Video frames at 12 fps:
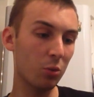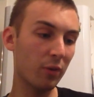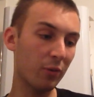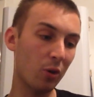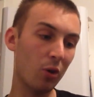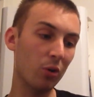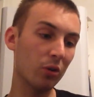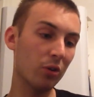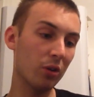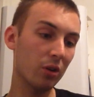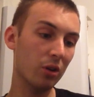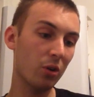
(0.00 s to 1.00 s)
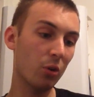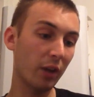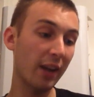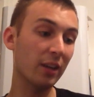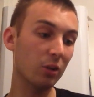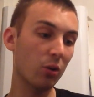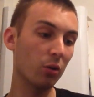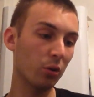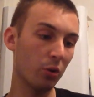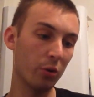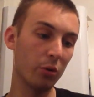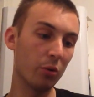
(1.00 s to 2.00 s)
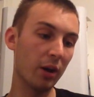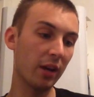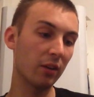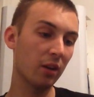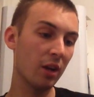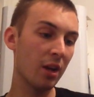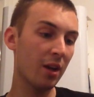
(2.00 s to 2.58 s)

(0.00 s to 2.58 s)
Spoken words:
with organic cotton coil head.